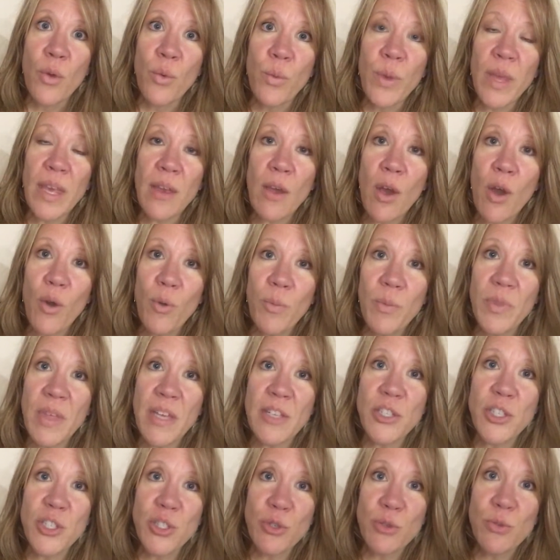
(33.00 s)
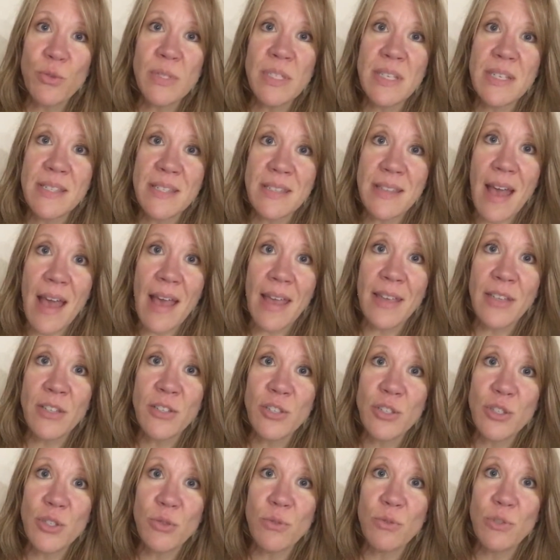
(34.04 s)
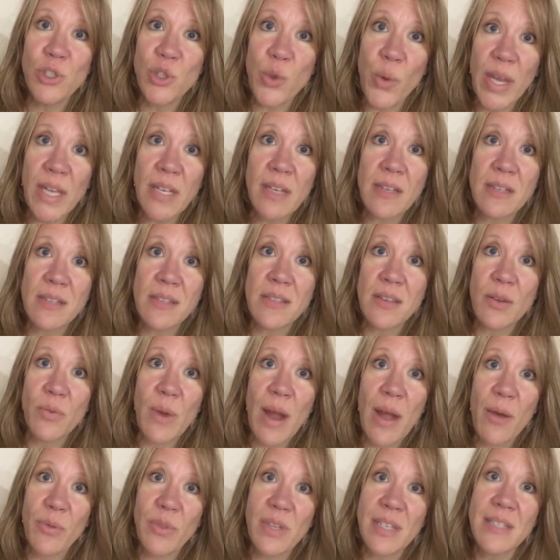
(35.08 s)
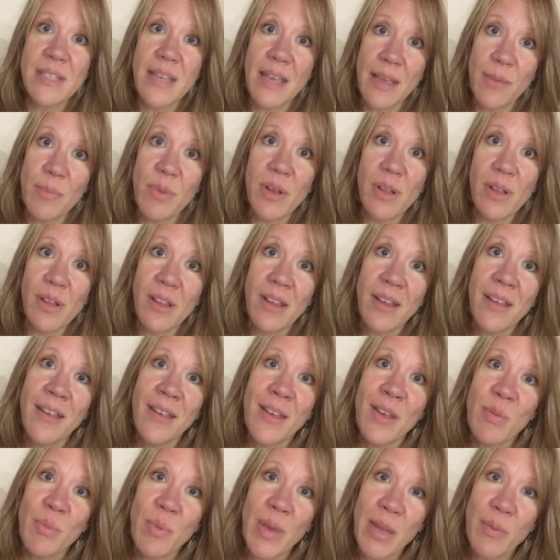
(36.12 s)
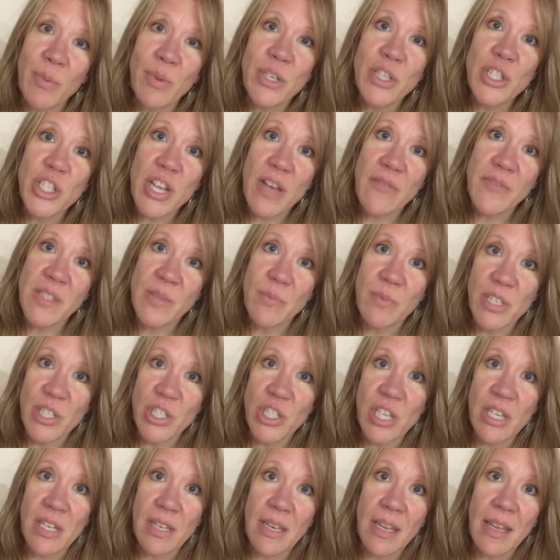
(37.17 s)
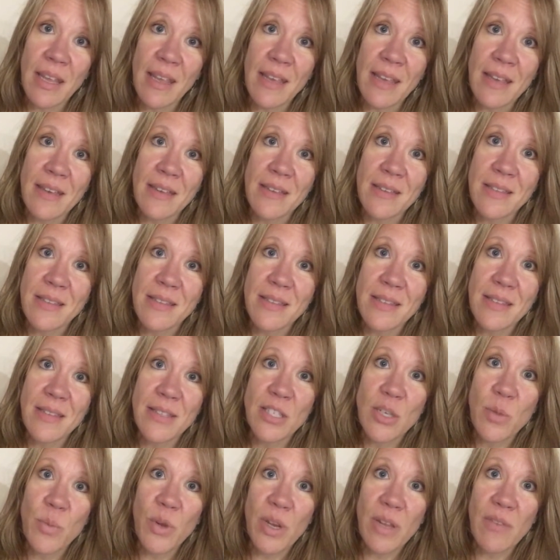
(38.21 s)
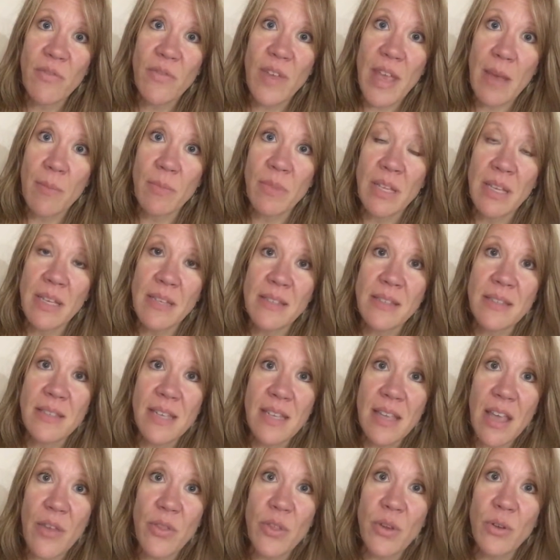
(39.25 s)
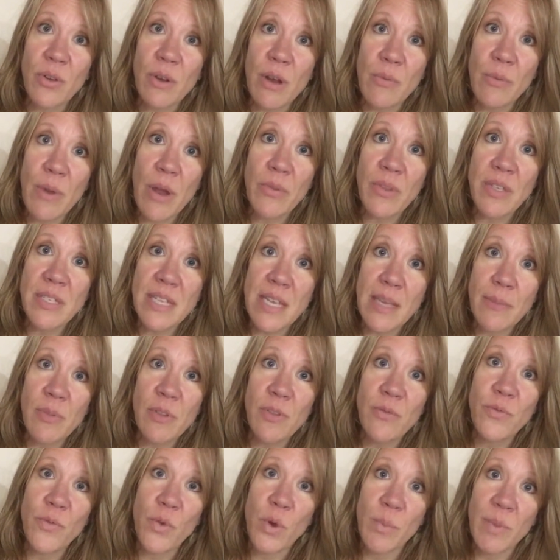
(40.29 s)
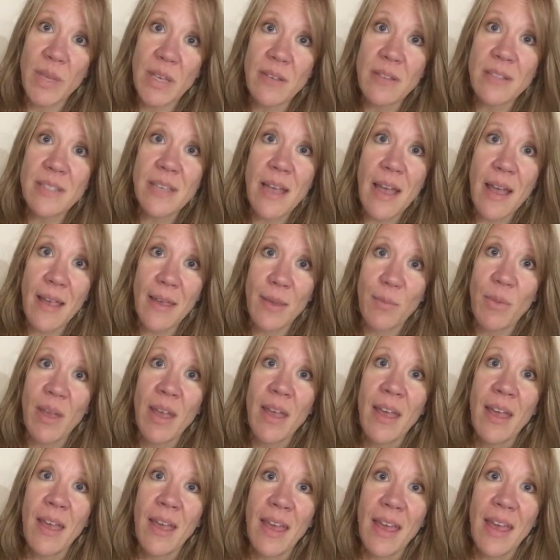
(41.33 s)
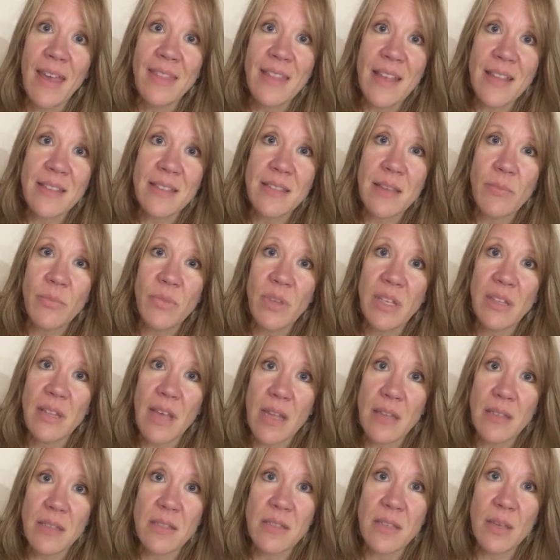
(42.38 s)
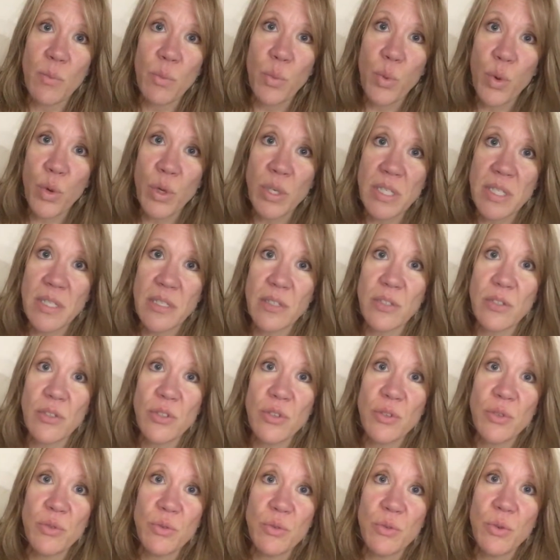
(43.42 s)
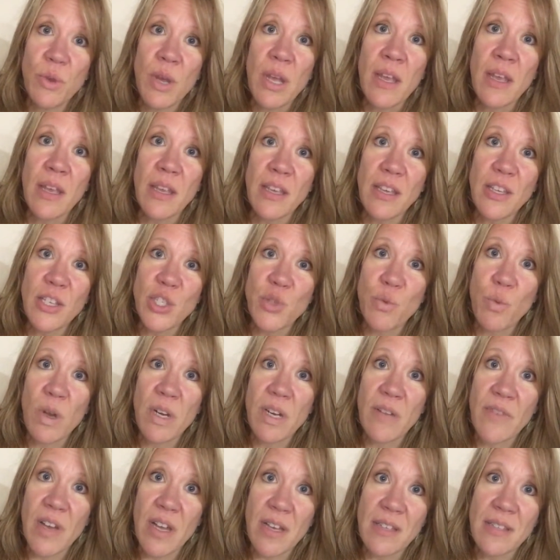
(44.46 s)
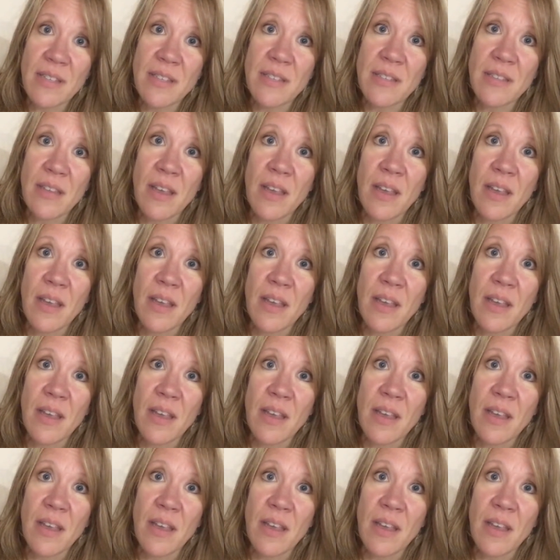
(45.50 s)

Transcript: We hope that you decide to join us around the table. Pampered Chef's mission is to bring families together around the table for mealtime, and that's something that's important to each one of us.